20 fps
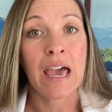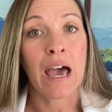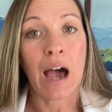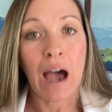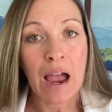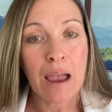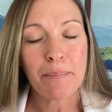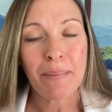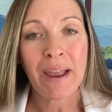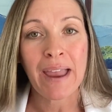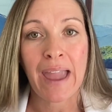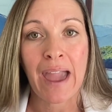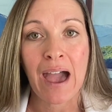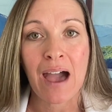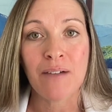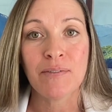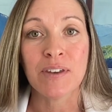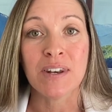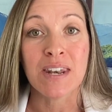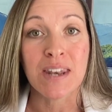I might
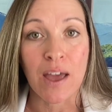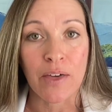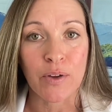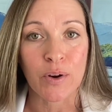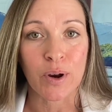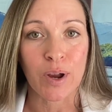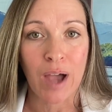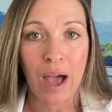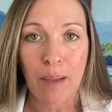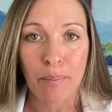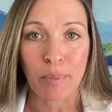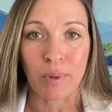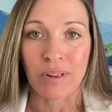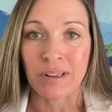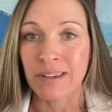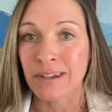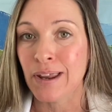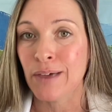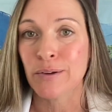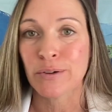have another
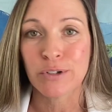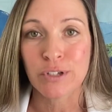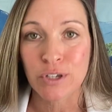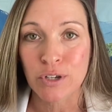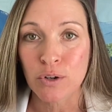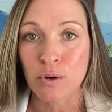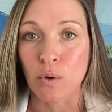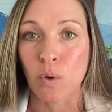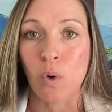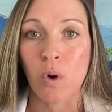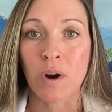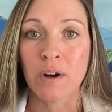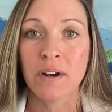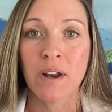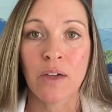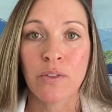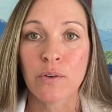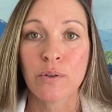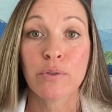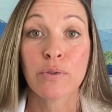2 or
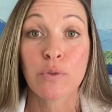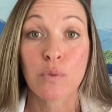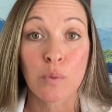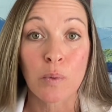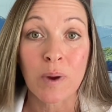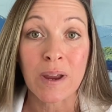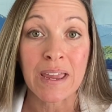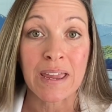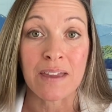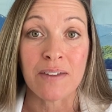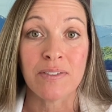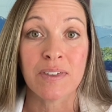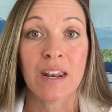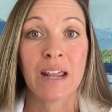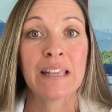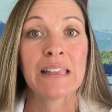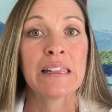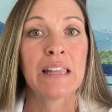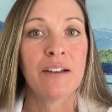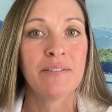another 3 that
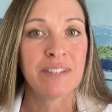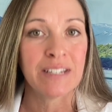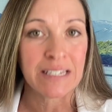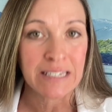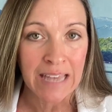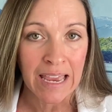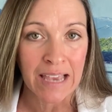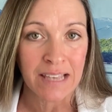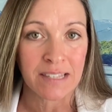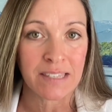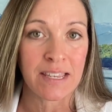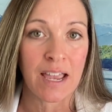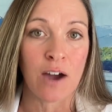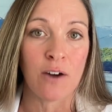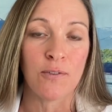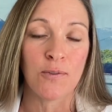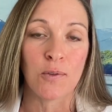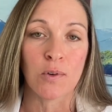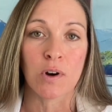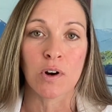I'd love to test
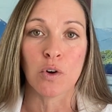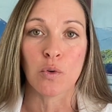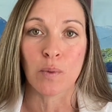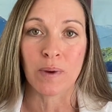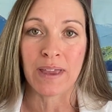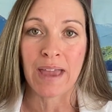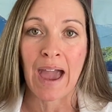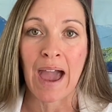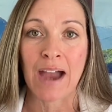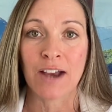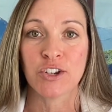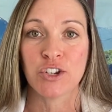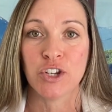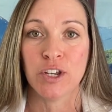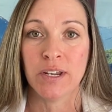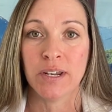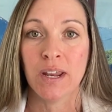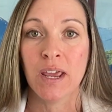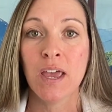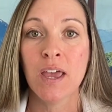out for a
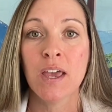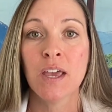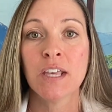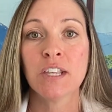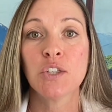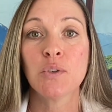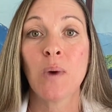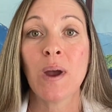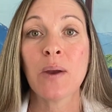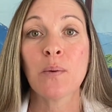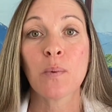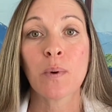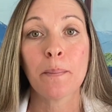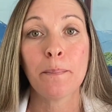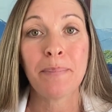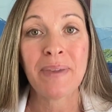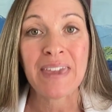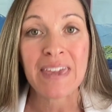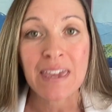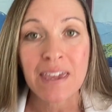reaction. So I
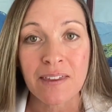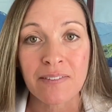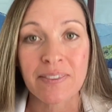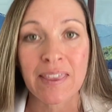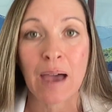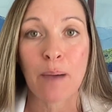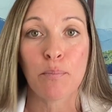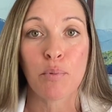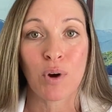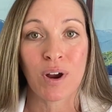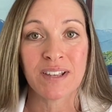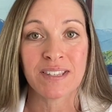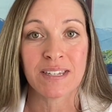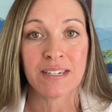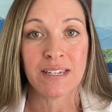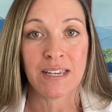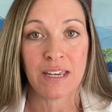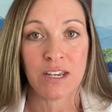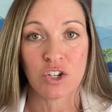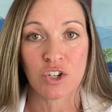repeat that
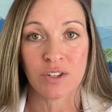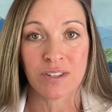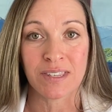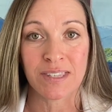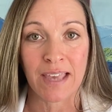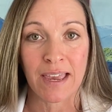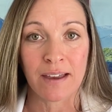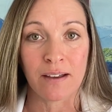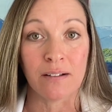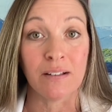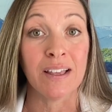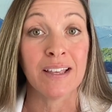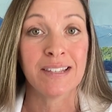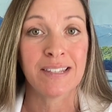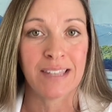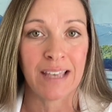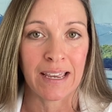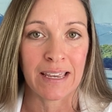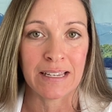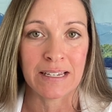presentation cycle a
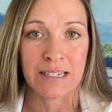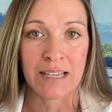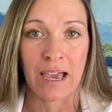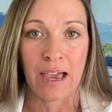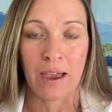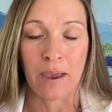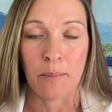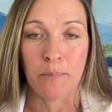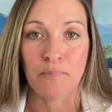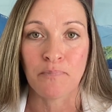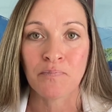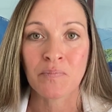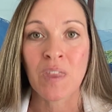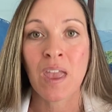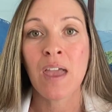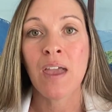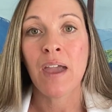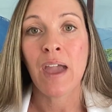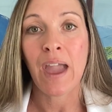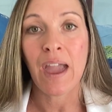second time.
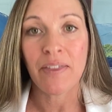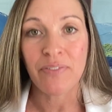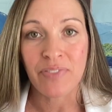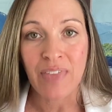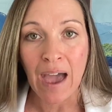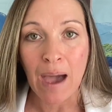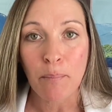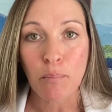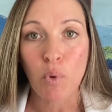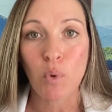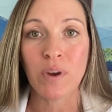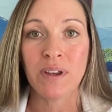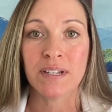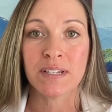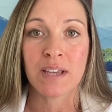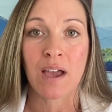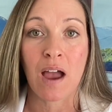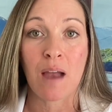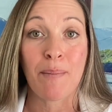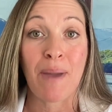At that point in
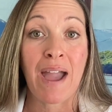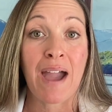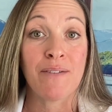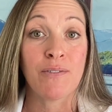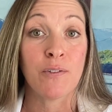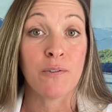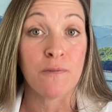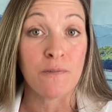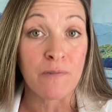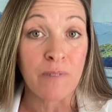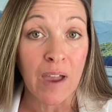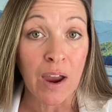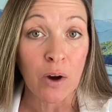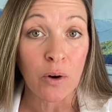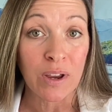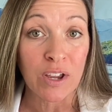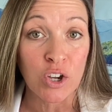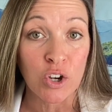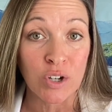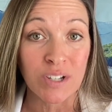time, I have a
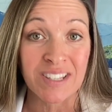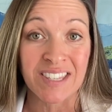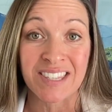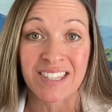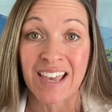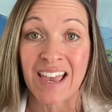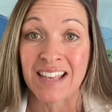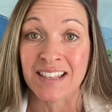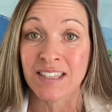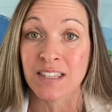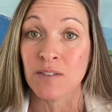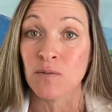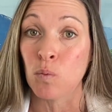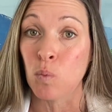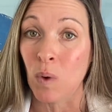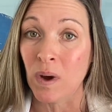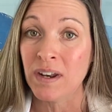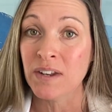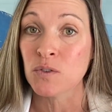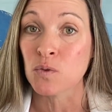very good sense of
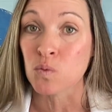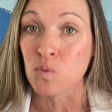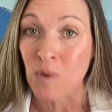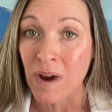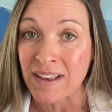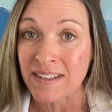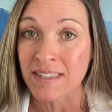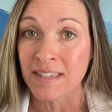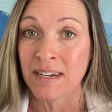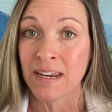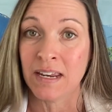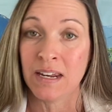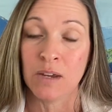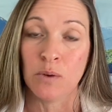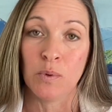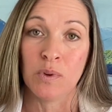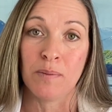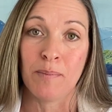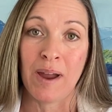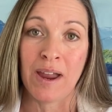what is resonating
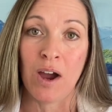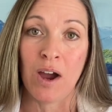with my